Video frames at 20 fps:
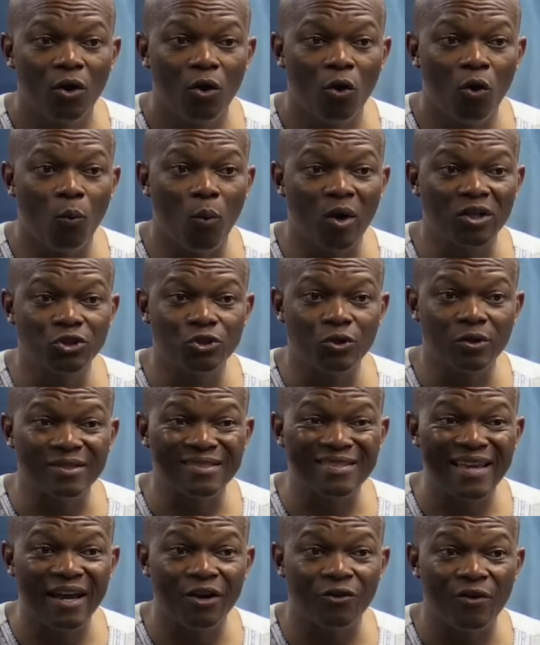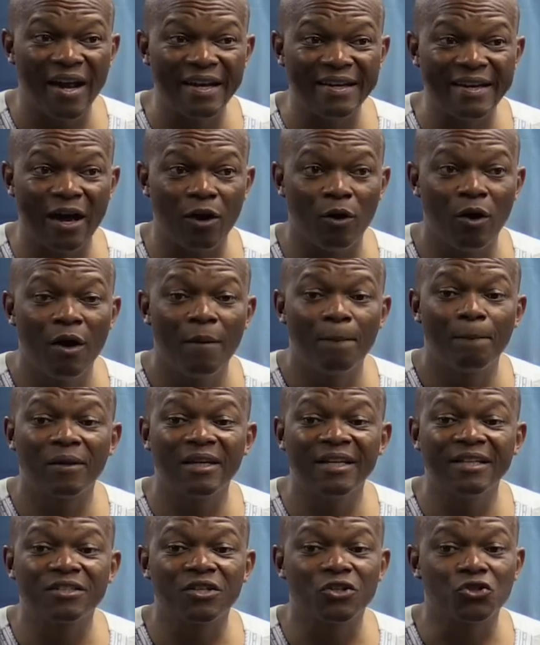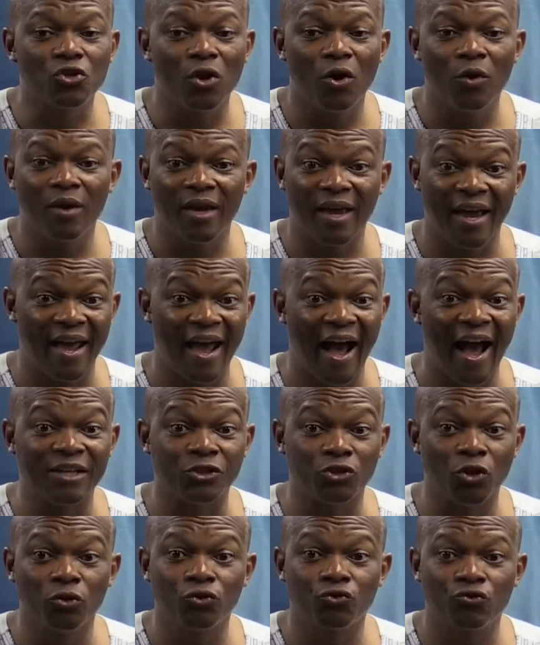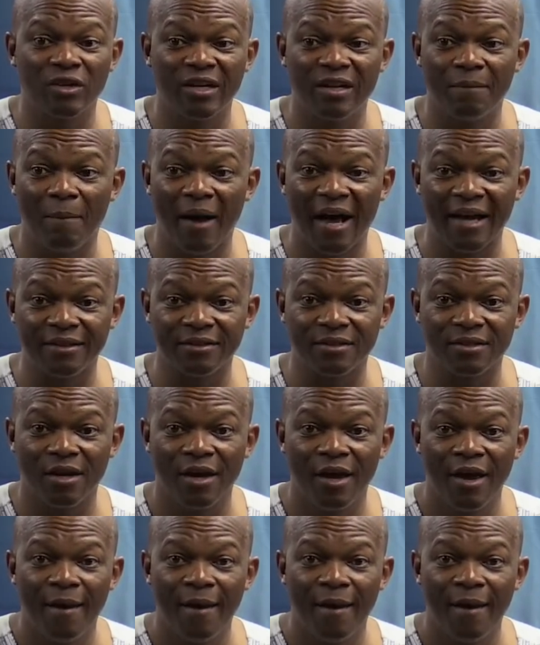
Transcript: or what you're saying right now, please, it's okay. I don't really mind.